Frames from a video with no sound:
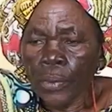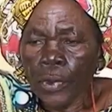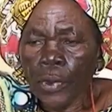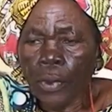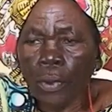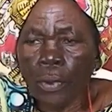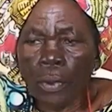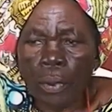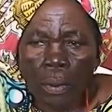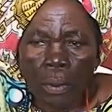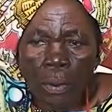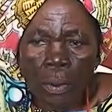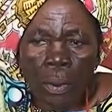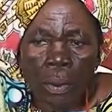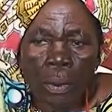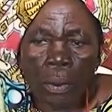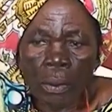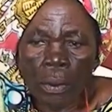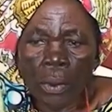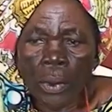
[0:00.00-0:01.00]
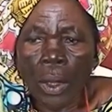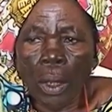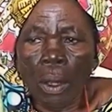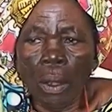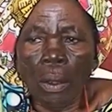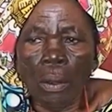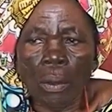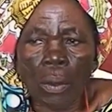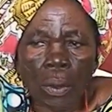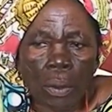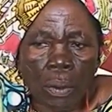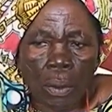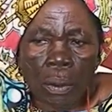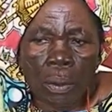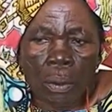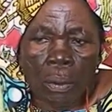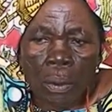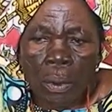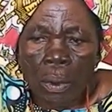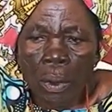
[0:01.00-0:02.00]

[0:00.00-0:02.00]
every resident of the state